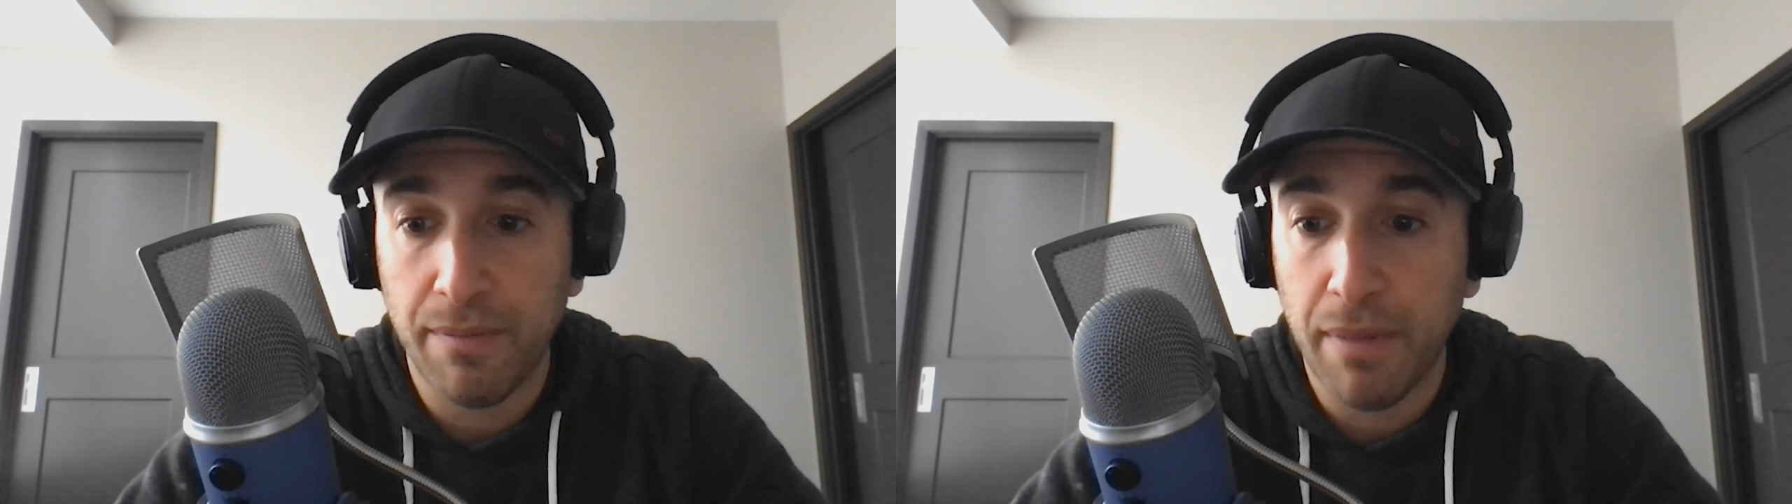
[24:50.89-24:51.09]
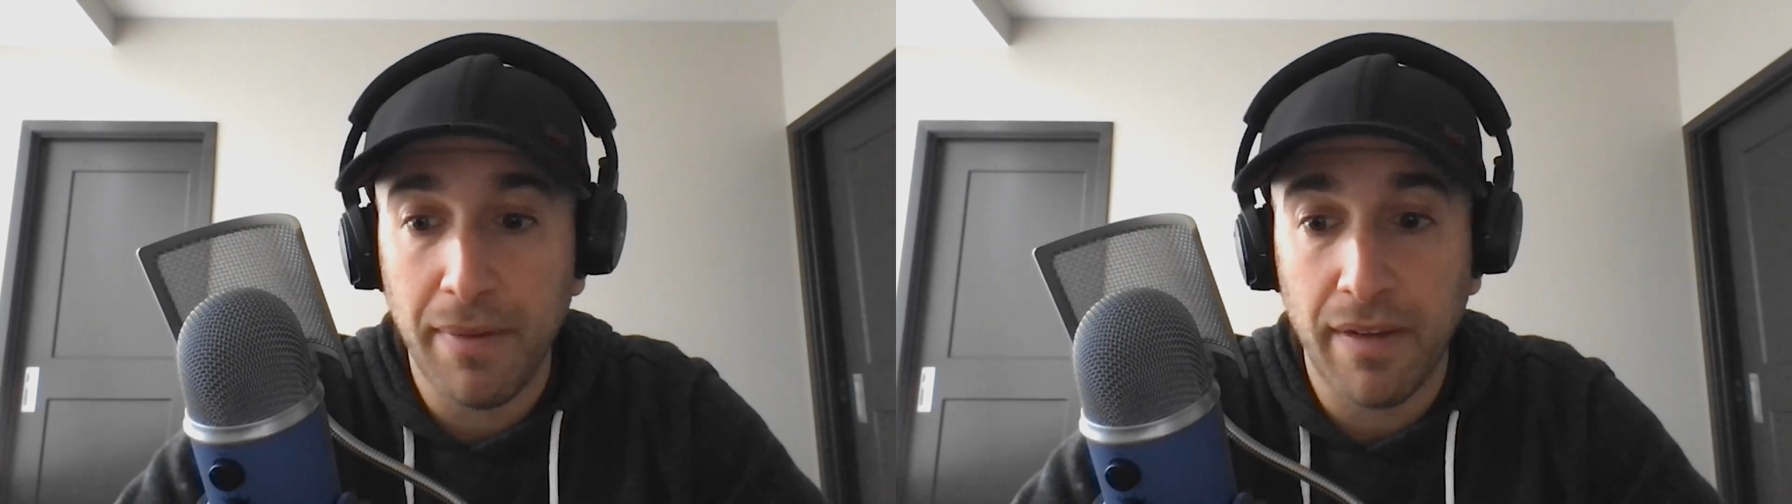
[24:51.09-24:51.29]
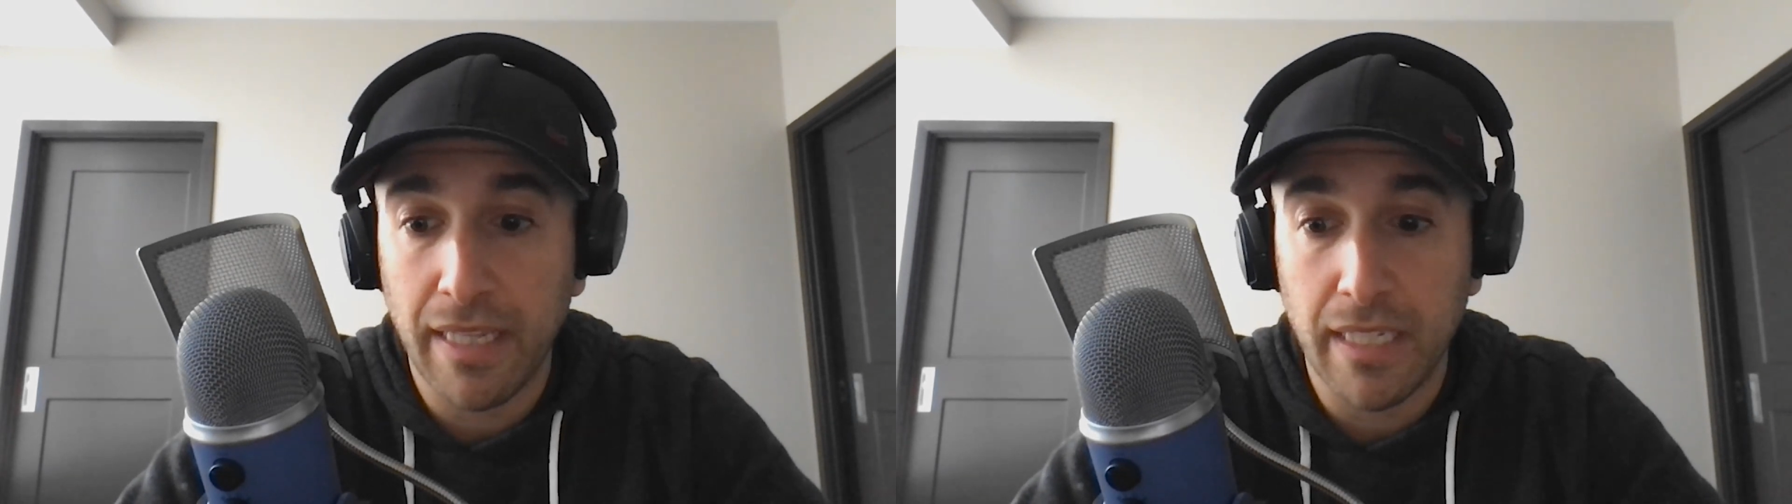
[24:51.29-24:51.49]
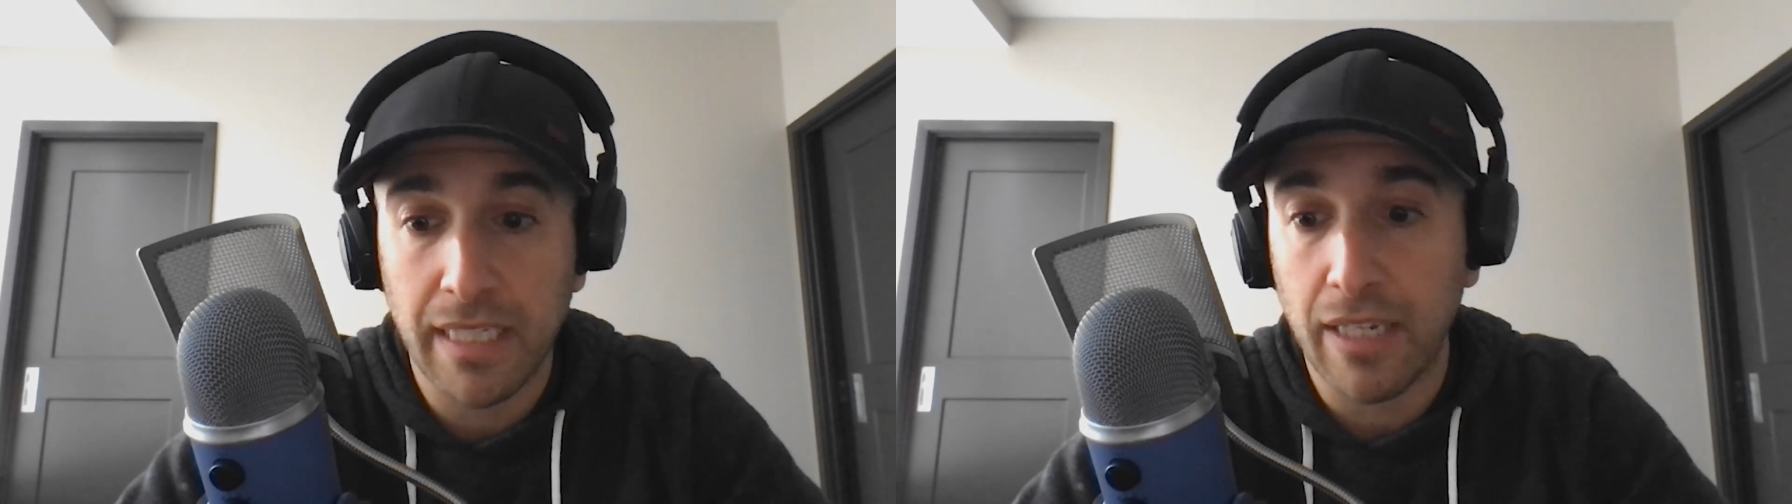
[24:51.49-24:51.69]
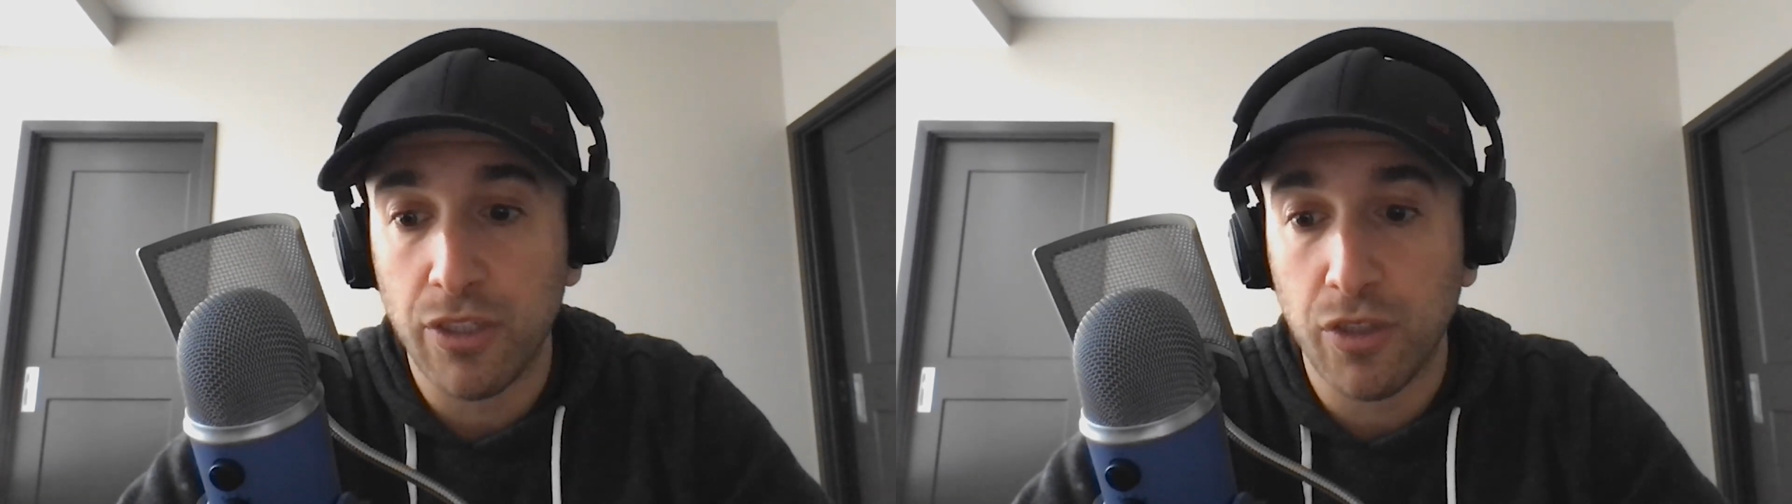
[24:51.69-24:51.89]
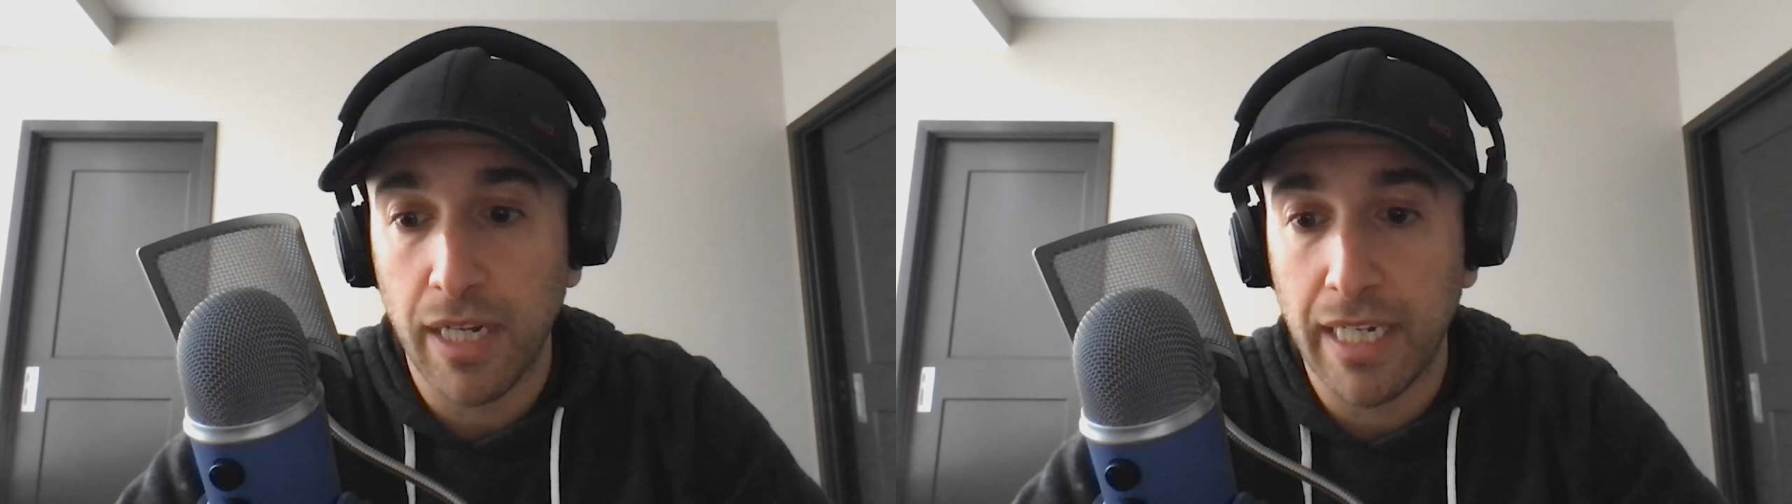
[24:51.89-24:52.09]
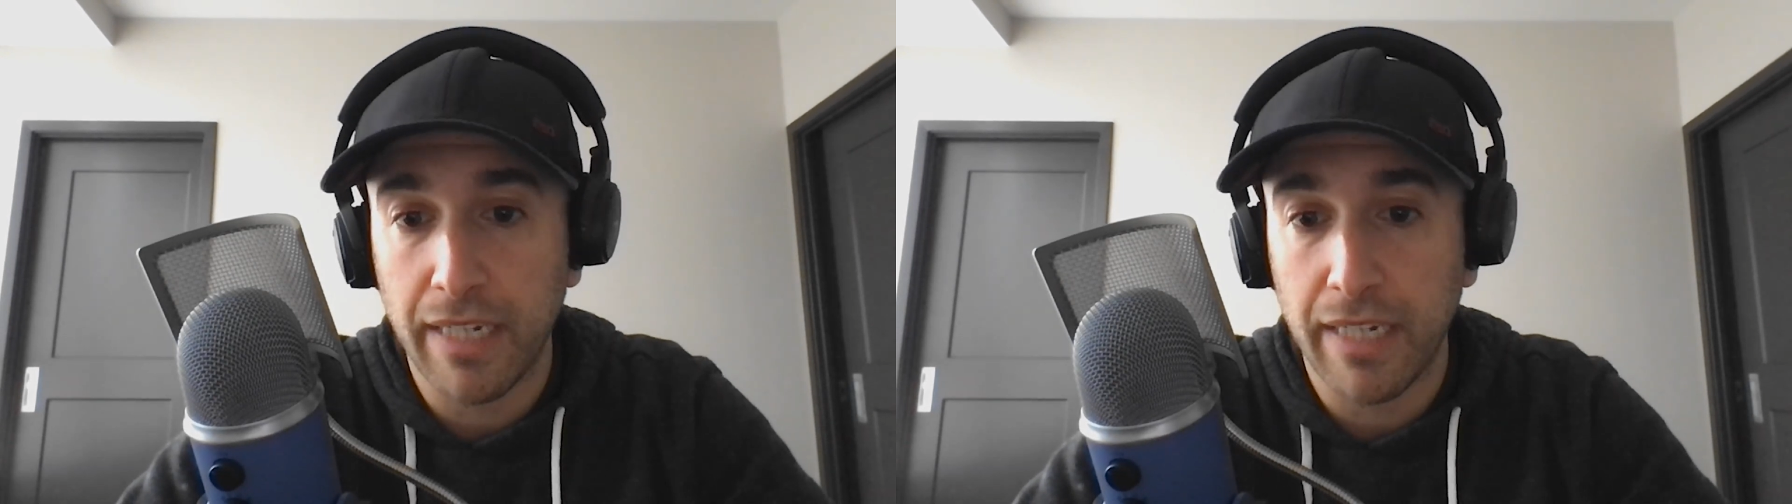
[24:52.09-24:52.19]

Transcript: maybe in the sales training,